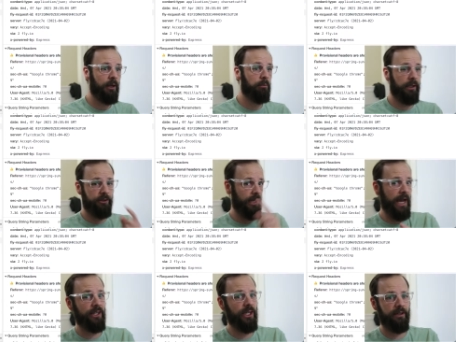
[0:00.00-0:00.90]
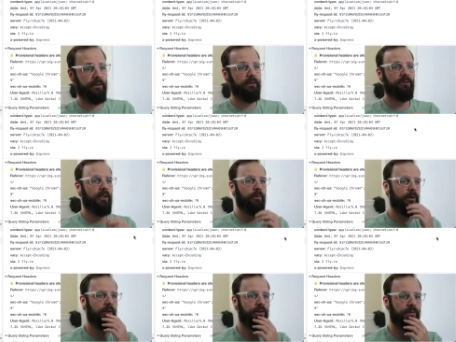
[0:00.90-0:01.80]
plus cache headers are one
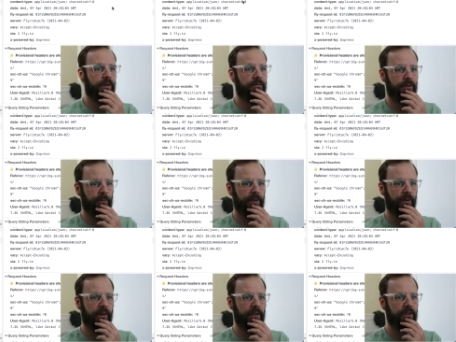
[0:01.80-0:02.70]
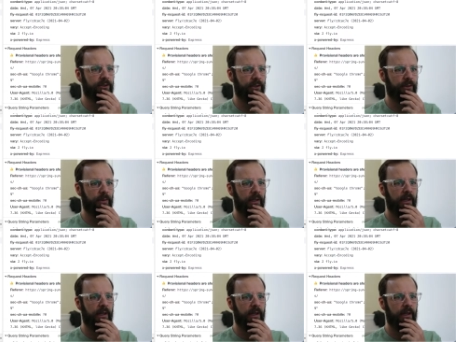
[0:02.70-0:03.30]
of those very fundamental things. So